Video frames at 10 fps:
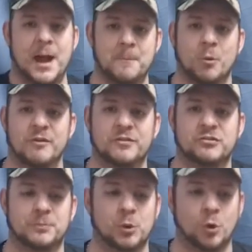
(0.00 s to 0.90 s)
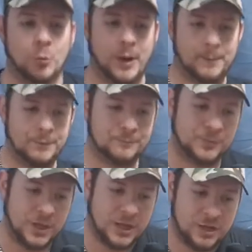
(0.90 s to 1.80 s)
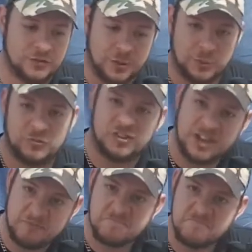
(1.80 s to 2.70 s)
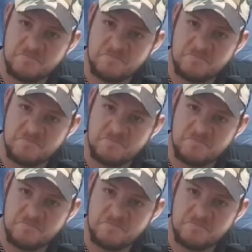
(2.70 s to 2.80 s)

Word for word: more of a support weapon. So he will sit